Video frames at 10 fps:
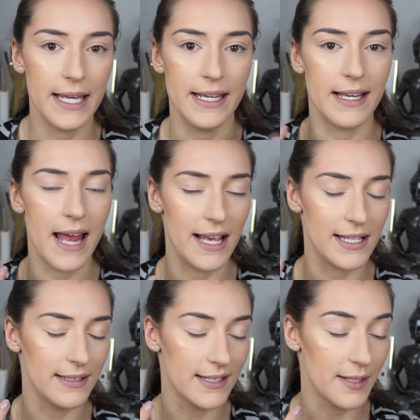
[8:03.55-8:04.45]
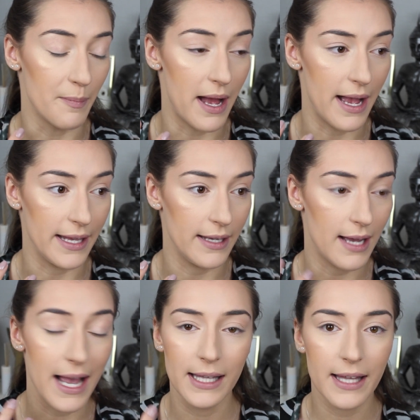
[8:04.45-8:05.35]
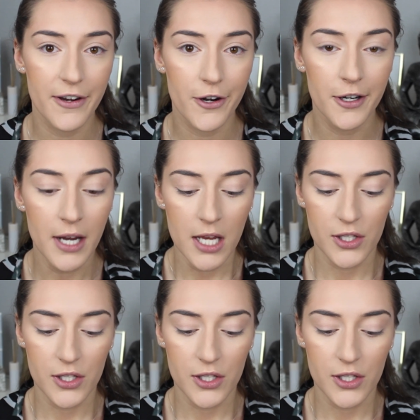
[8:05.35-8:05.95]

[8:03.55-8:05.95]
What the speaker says: It enhanced my highlighter.